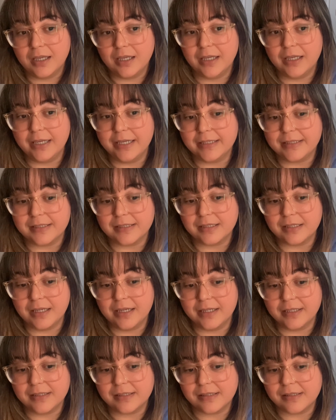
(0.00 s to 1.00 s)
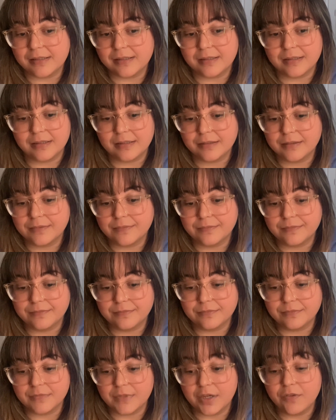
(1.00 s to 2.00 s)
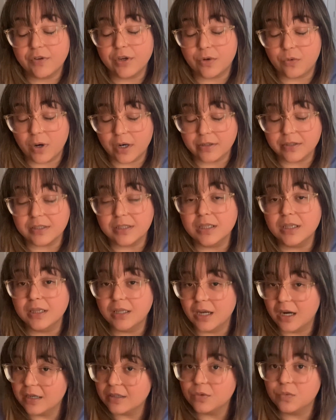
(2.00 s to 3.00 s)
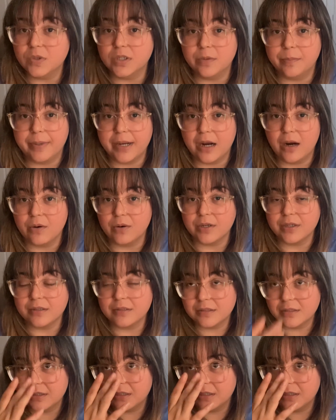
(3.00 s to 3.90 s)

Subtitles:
It requires a lot of willpower,